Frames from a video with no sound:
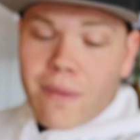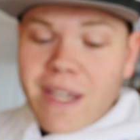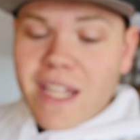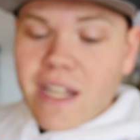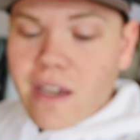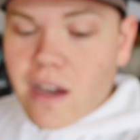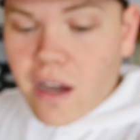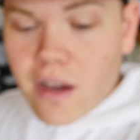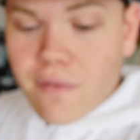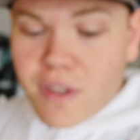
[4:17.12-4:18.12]
the beginning
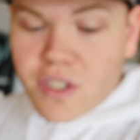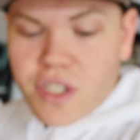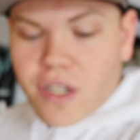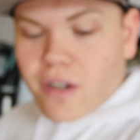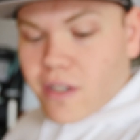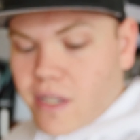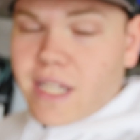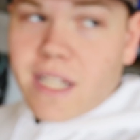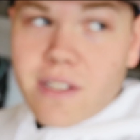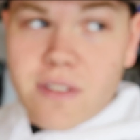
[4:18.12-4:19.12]
of this year.
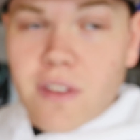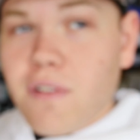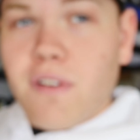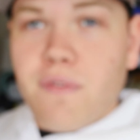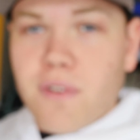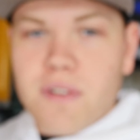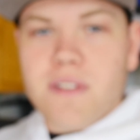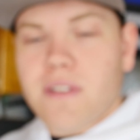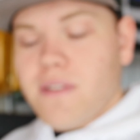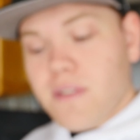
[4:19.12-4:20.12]
It is the
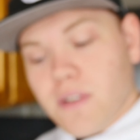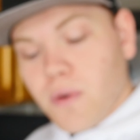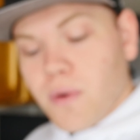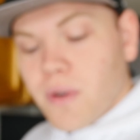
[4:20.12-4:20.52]
31st, so